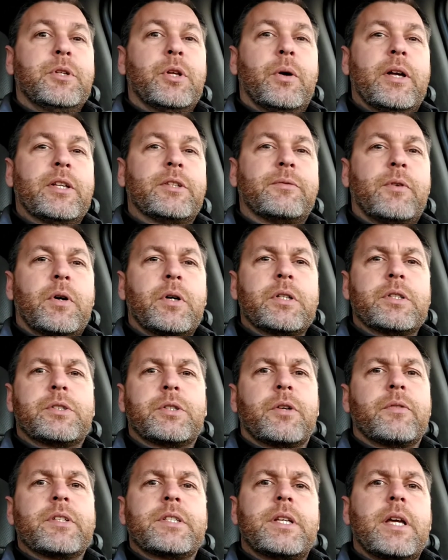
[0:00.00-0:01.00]
you know as far as
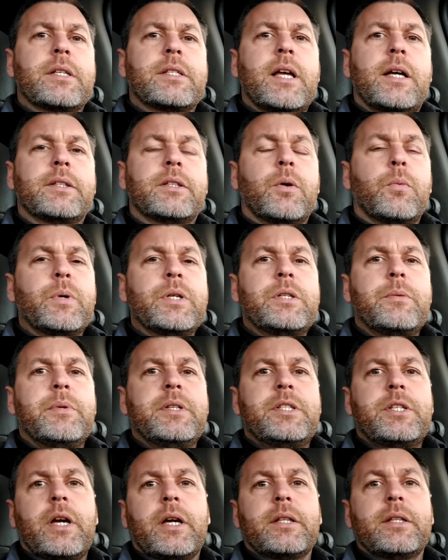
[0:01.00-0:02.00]
service techs out there we should
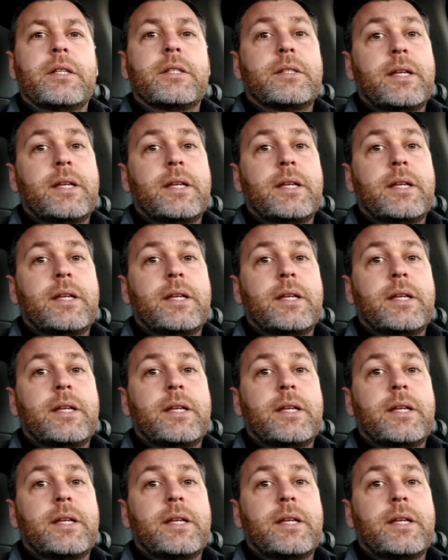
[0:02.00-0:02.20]
be checking the